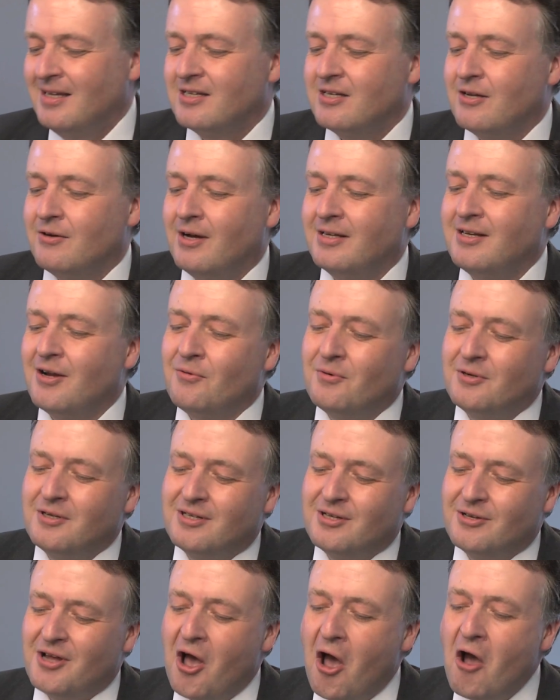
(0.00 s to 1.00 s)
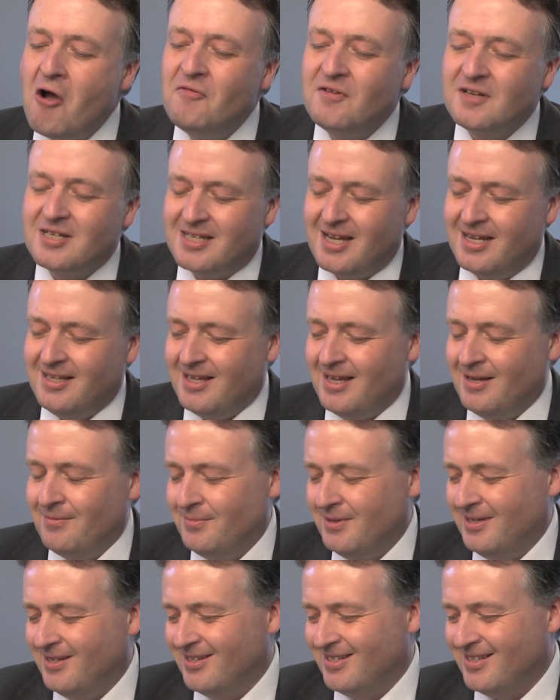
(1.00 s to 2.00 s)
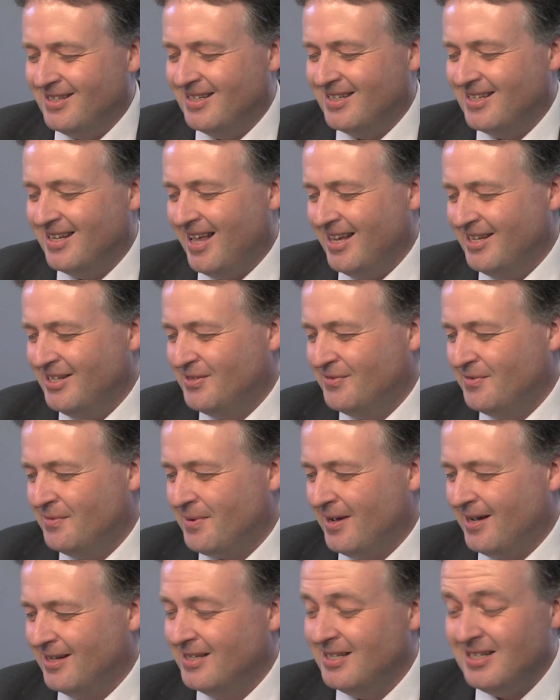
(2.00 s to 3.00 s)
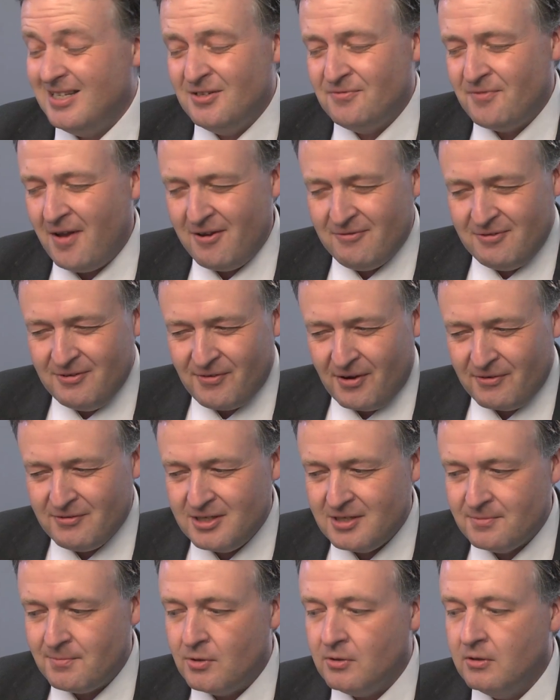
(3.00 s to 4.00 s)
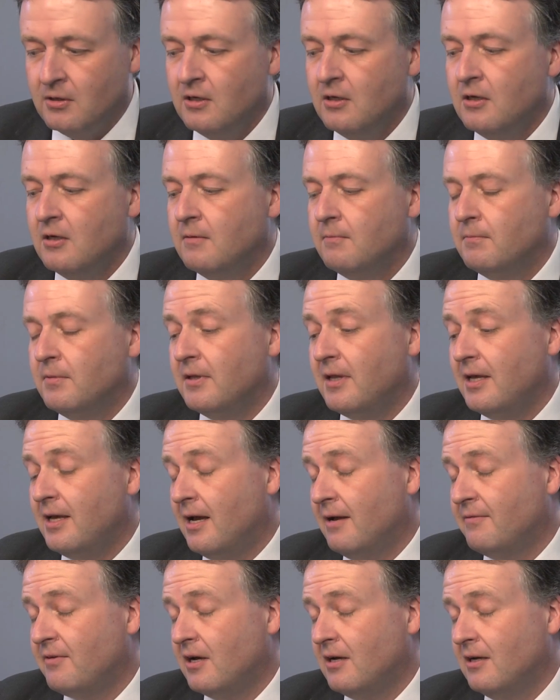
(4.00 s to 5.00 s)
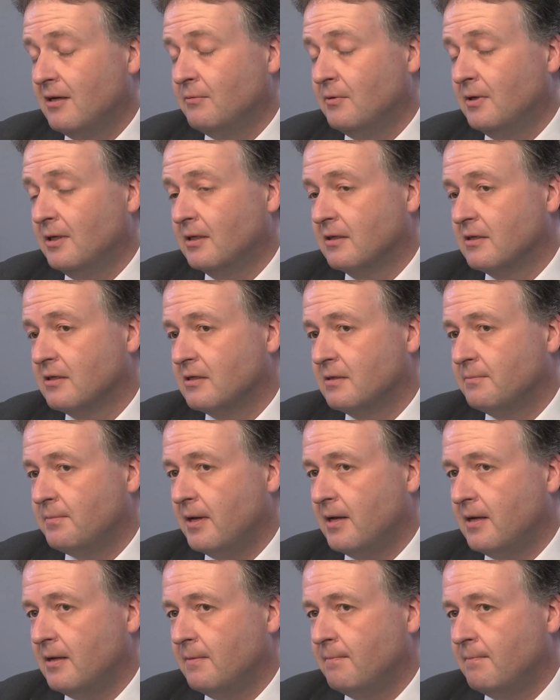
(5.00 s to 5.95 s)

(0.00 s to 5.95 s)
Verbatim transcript: So I don't want to overstate that because the slice for parties is very, very small but they have a high willingness to pay.